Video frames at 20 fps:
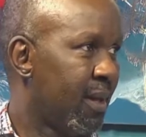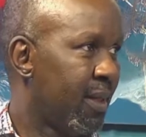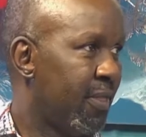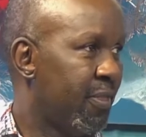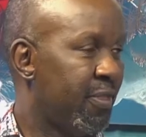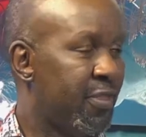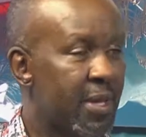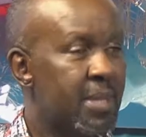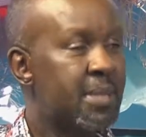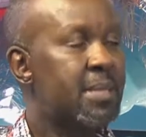
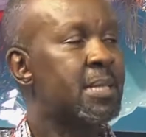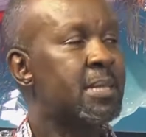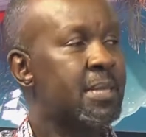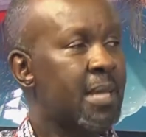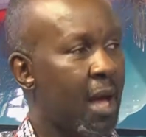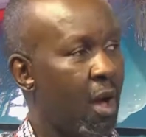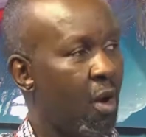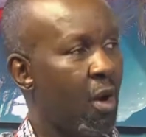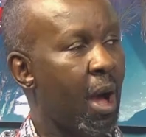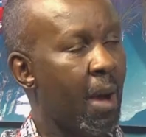This is
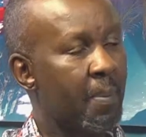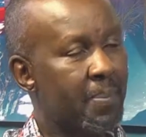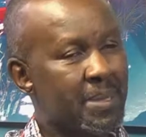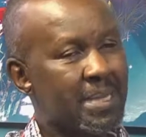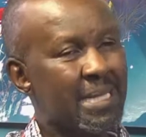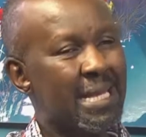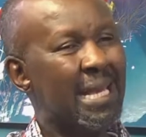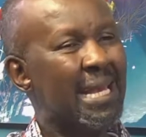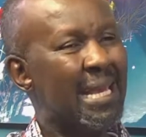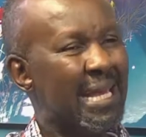how
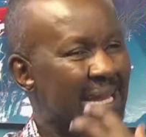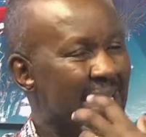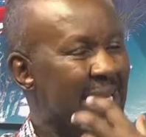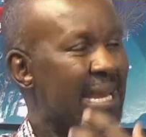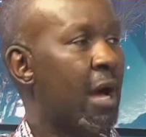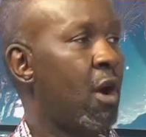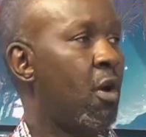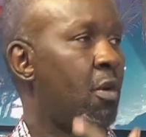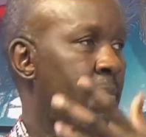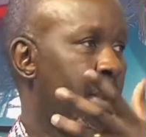upskilling
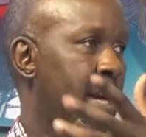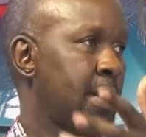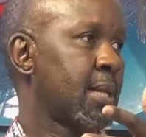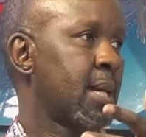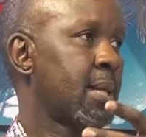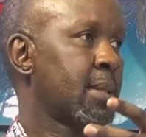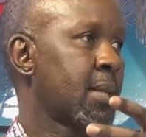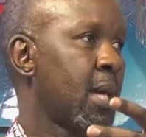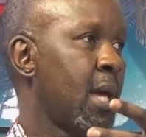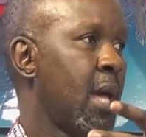now
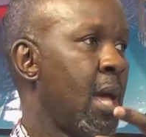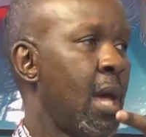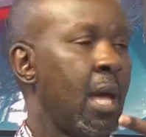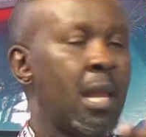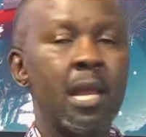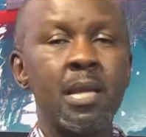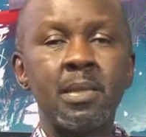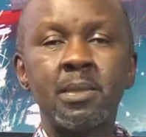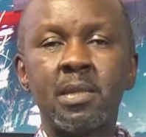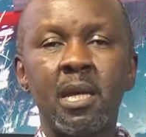matters.
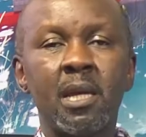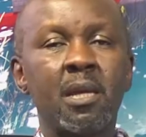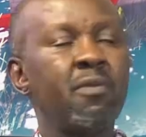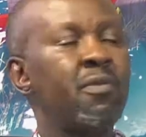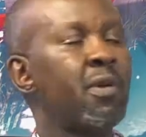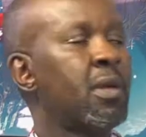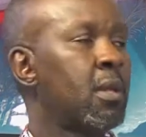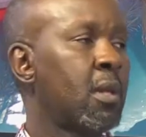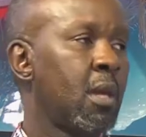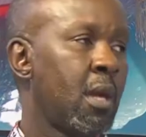Let's take
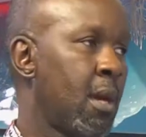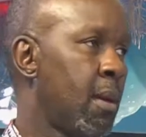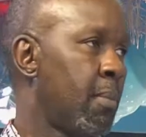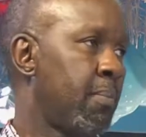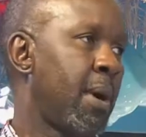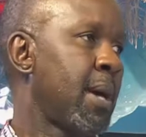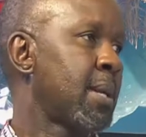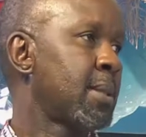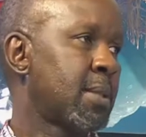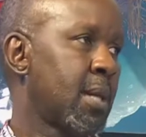even
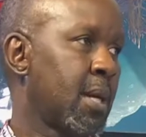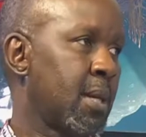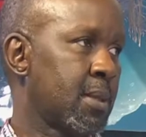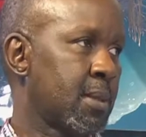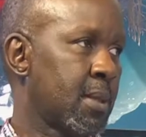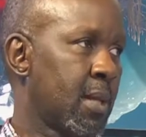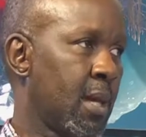pastors.